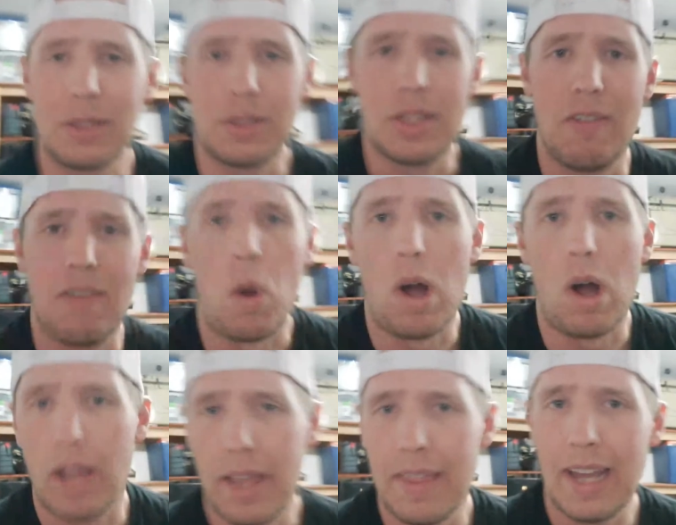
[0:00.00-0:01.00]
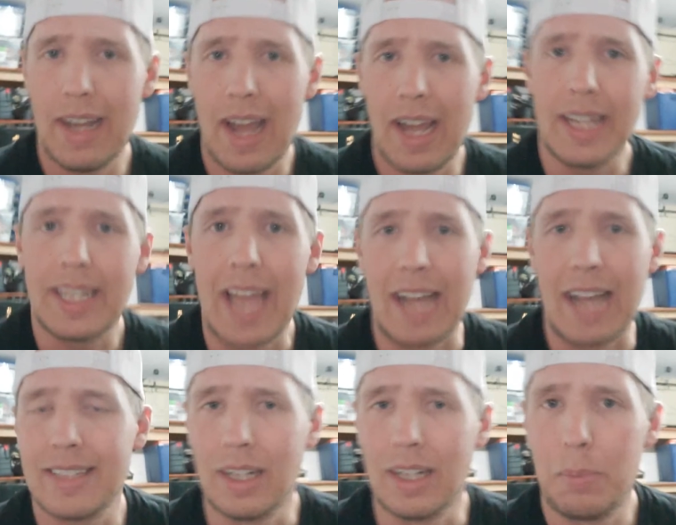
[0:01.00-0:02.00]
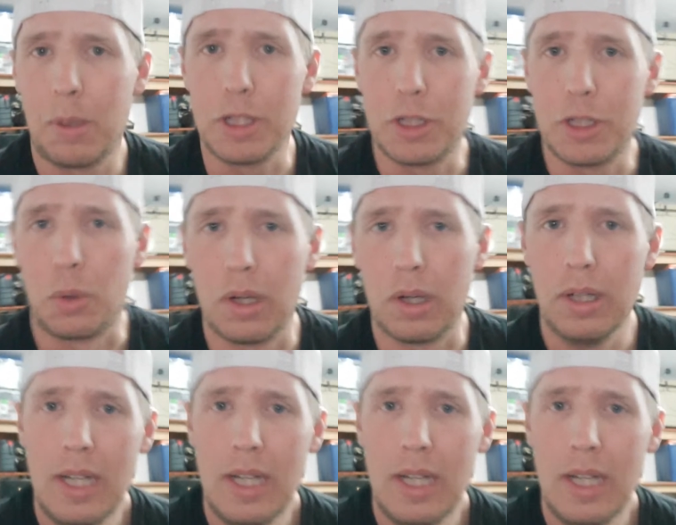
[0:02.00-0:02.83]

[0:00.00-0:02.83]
or 7 walleye that night casting up on shore.